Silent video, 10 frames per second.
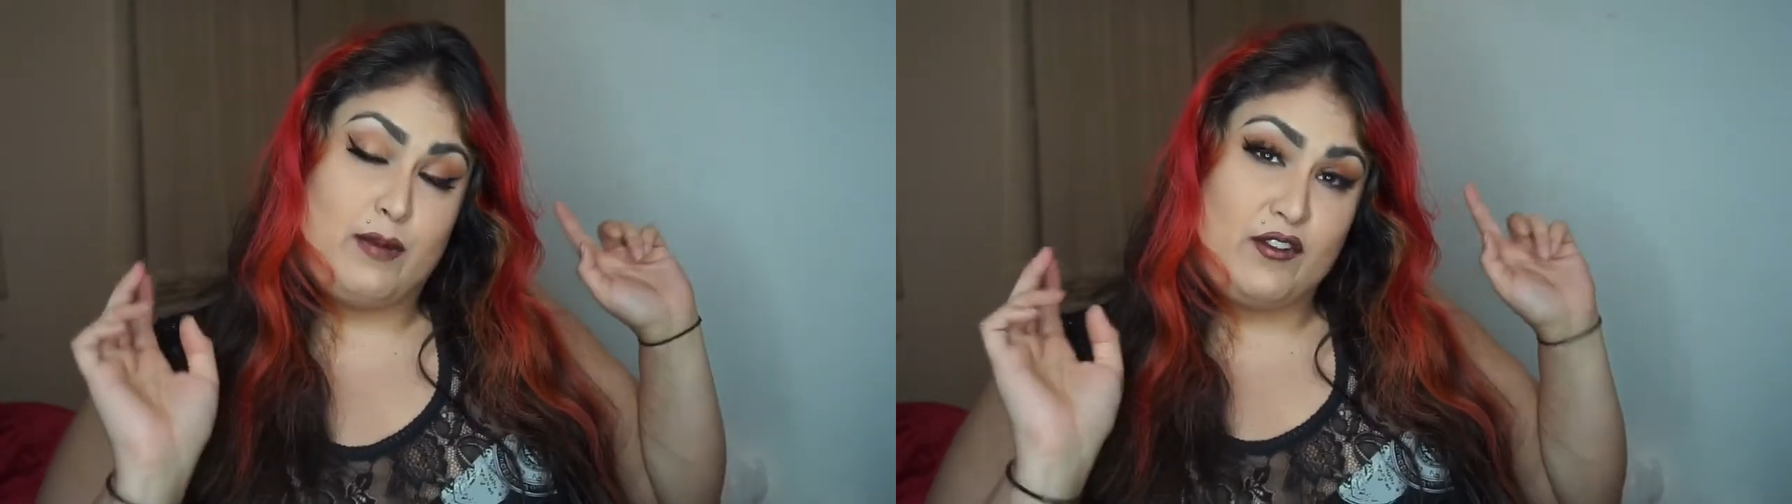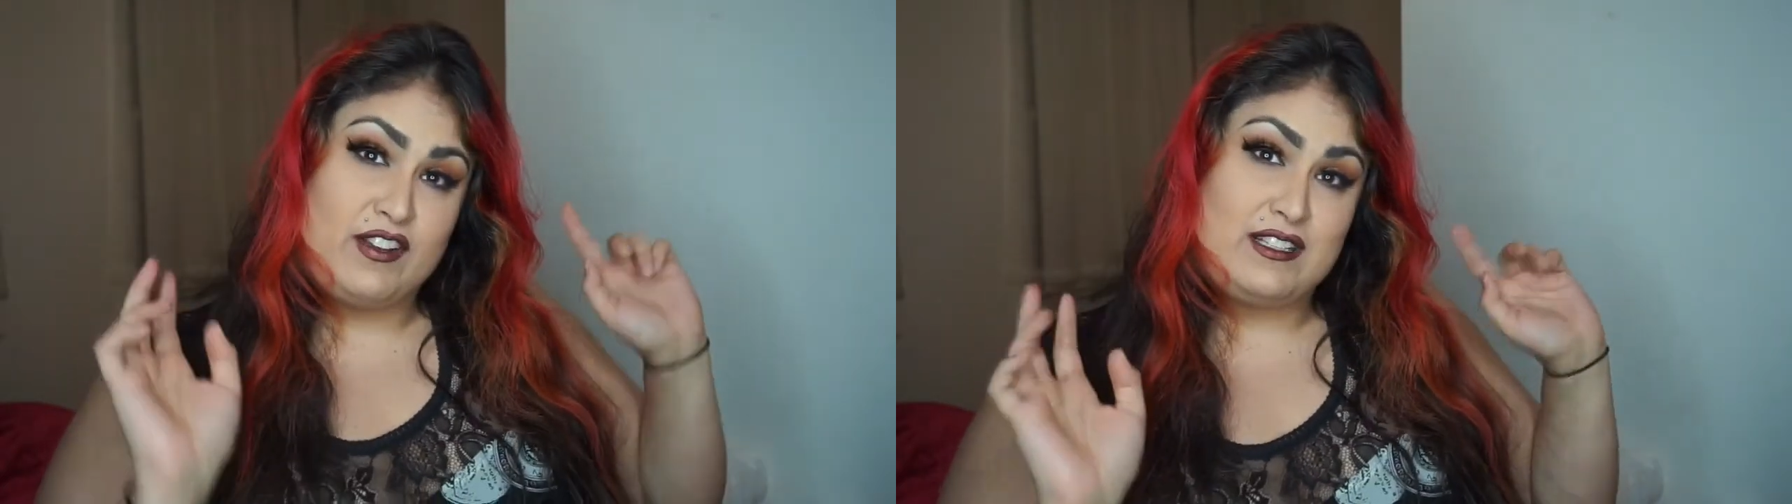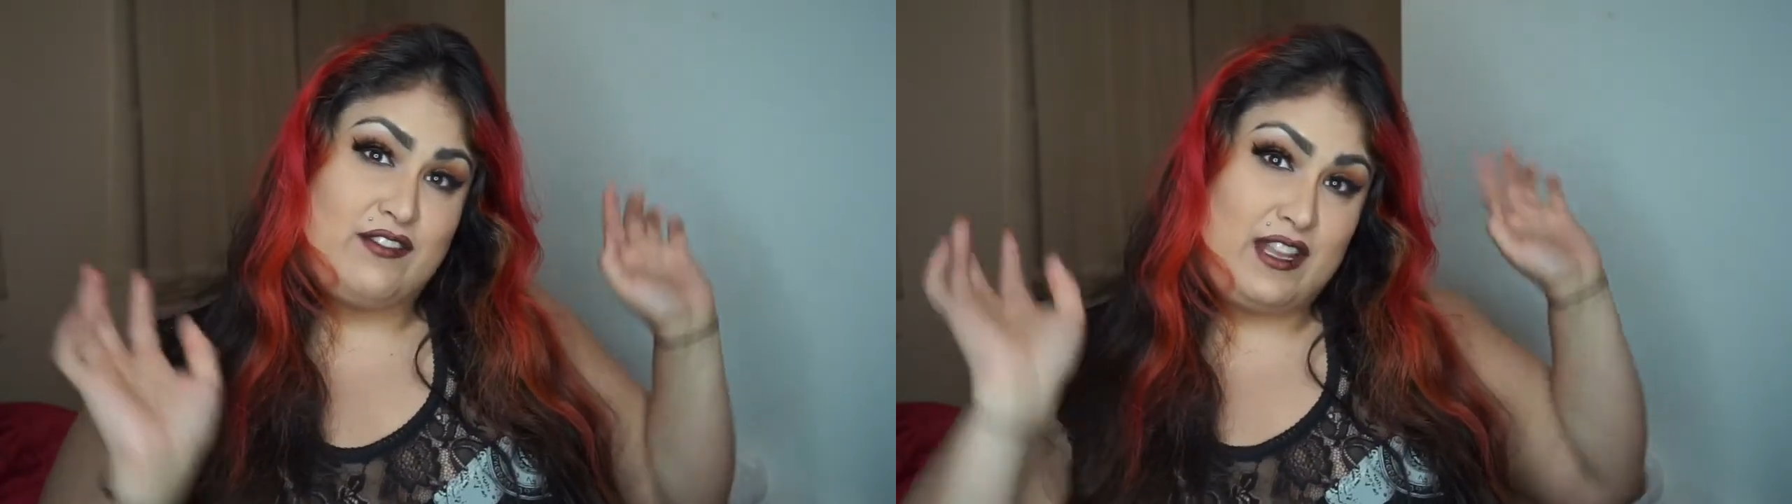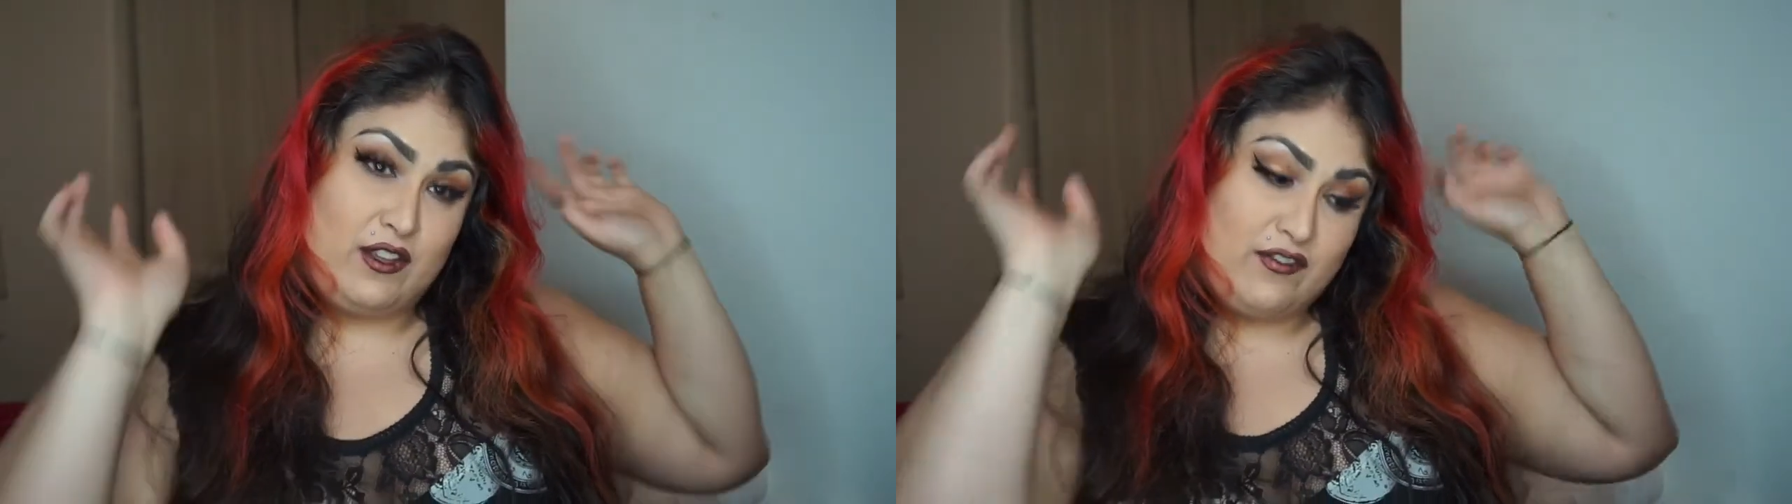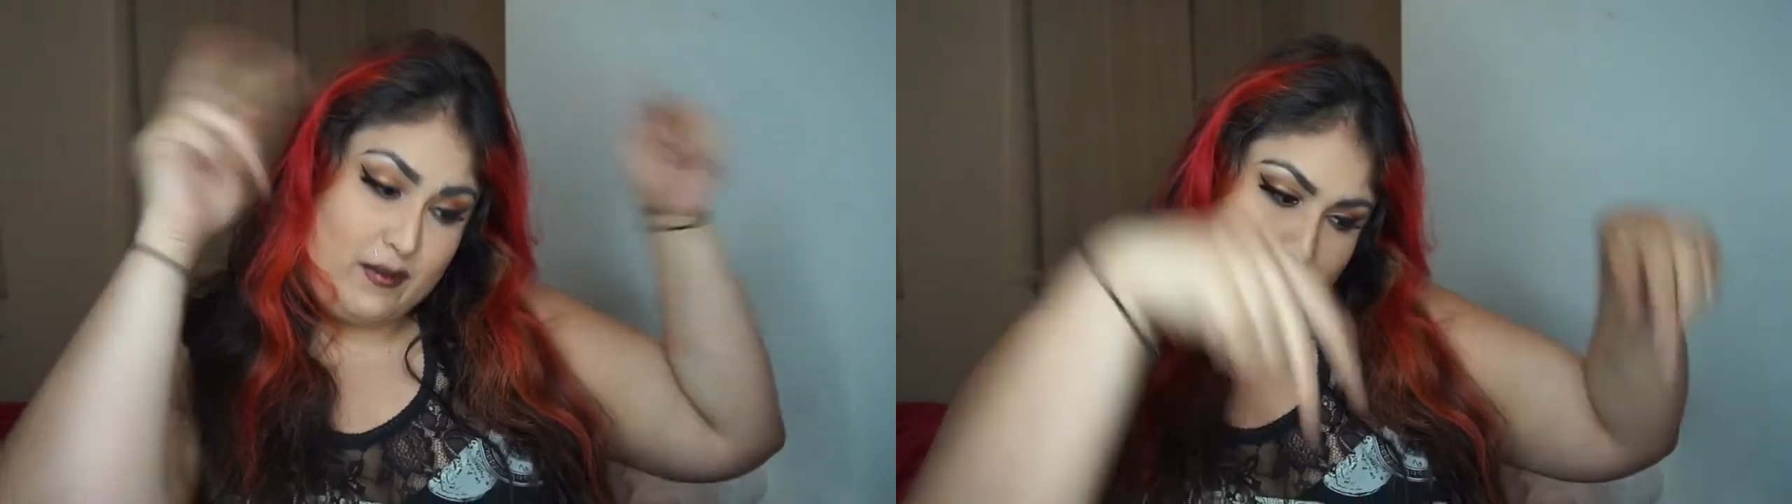perfect if
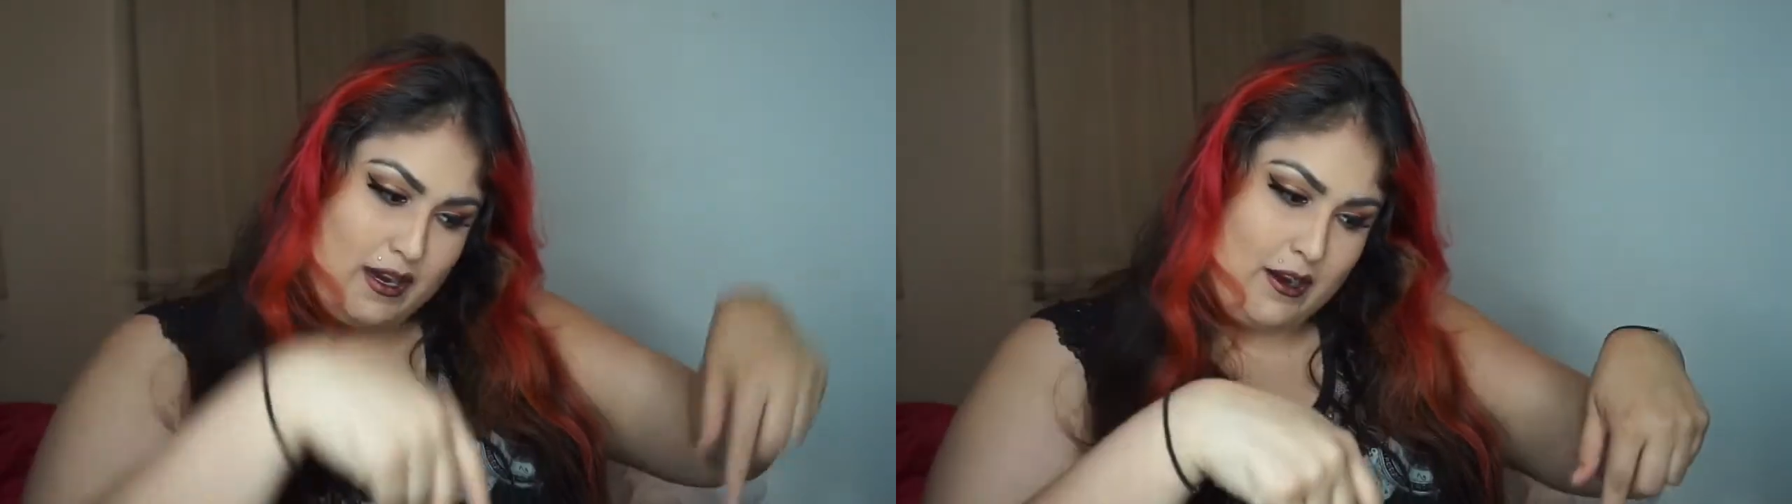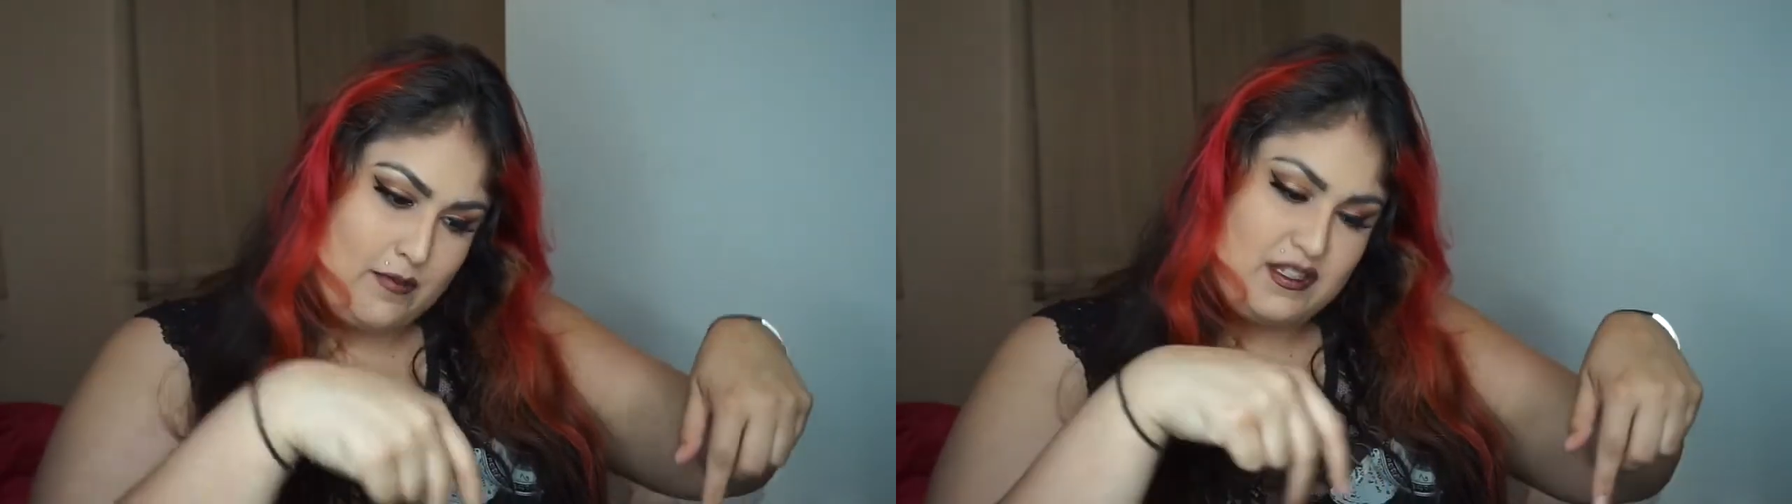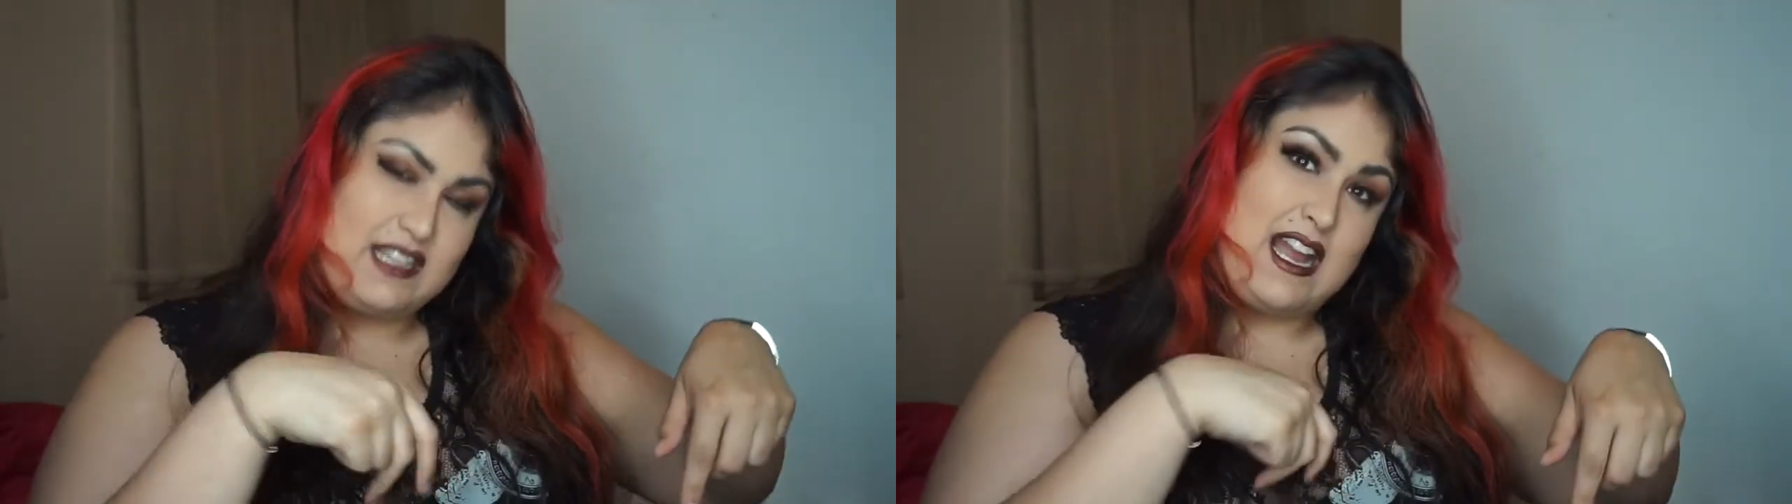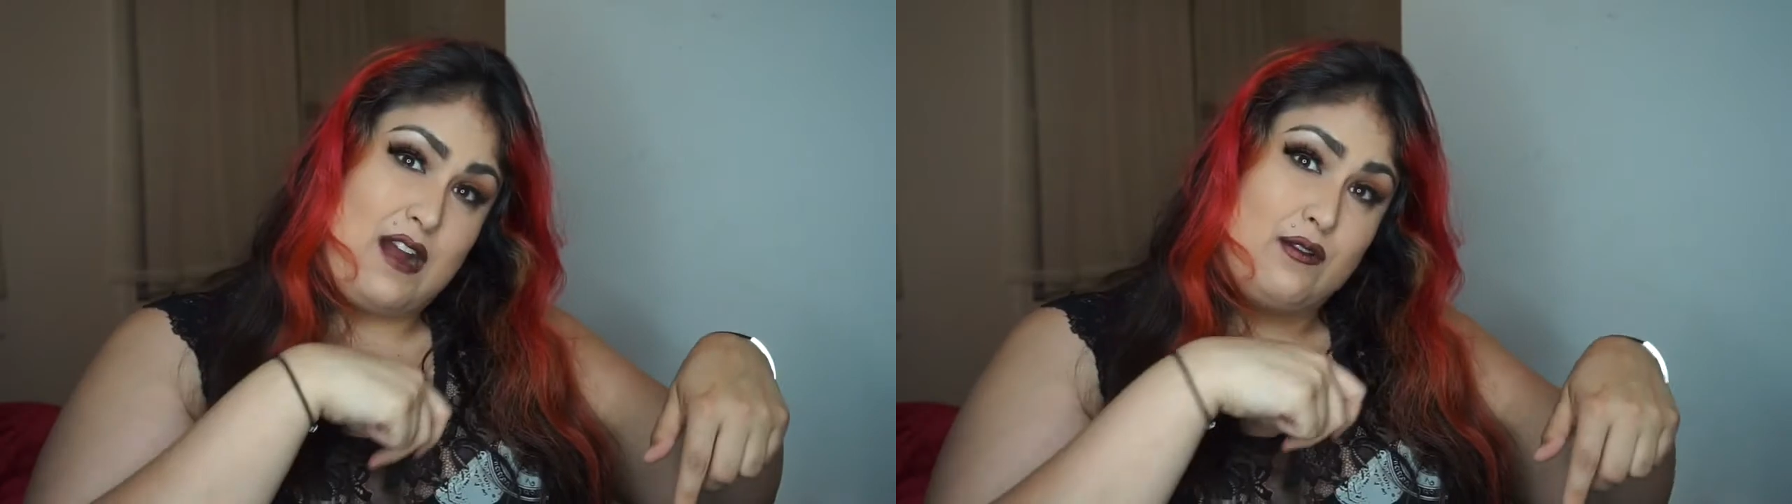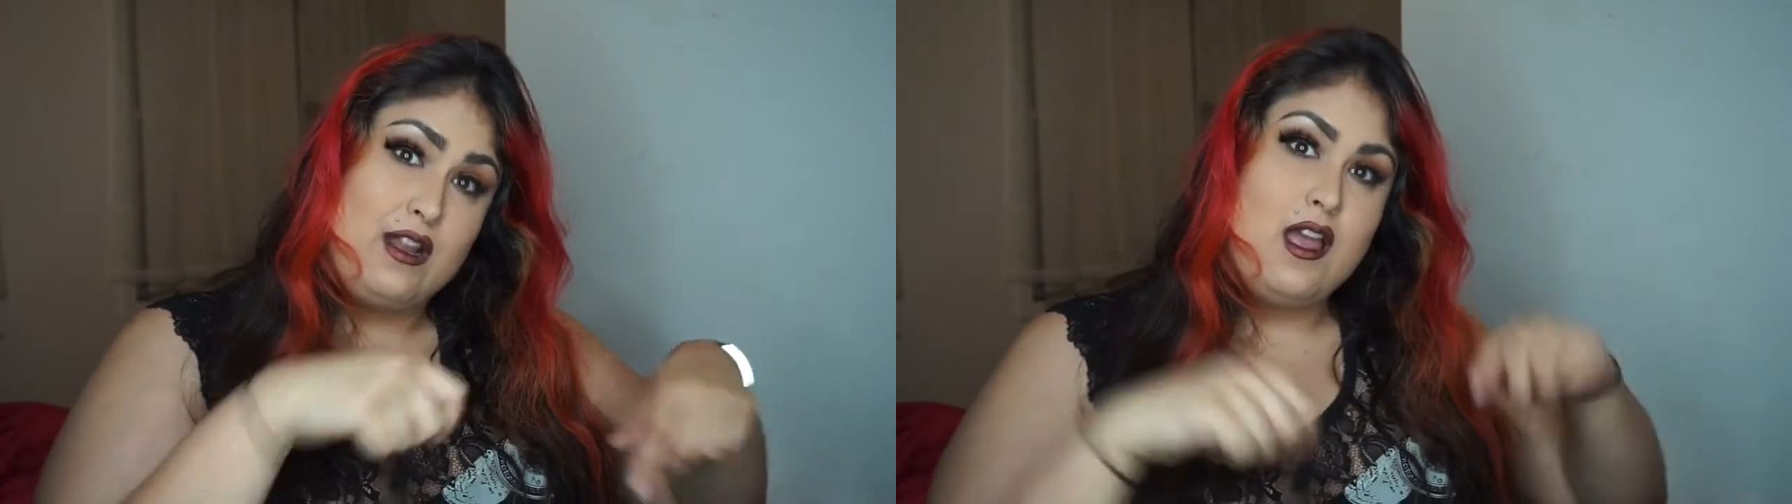like you flip your hair upside
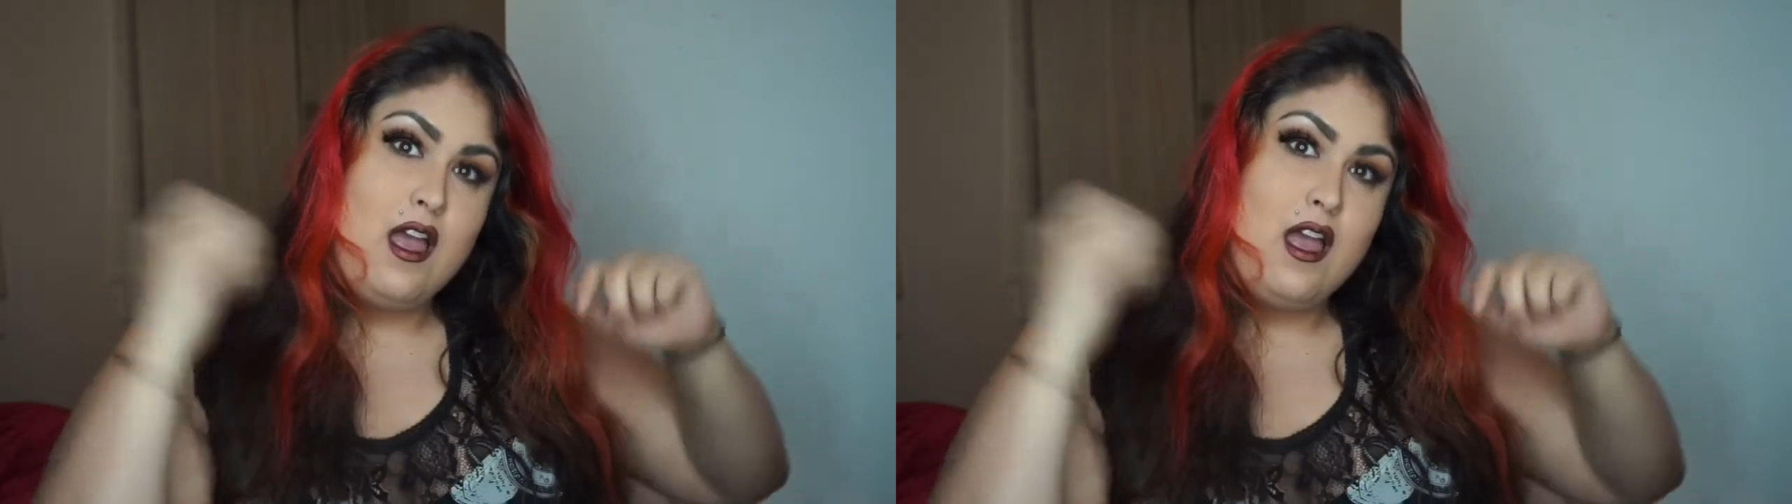down,